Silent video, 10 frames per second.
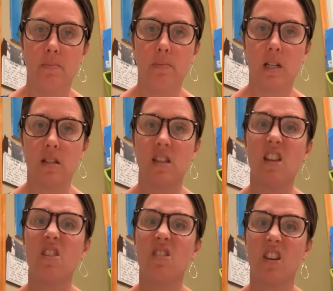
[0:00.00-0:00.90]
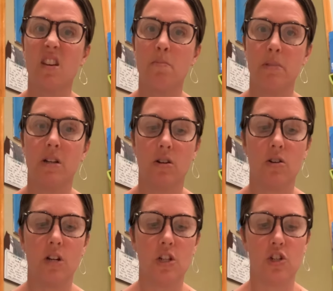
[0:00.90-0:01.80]
because they look like a bigger
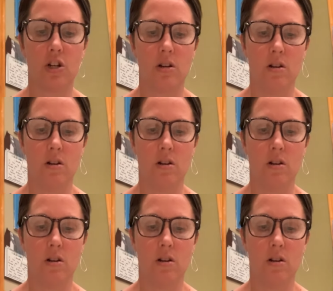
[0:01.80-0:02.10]
creature.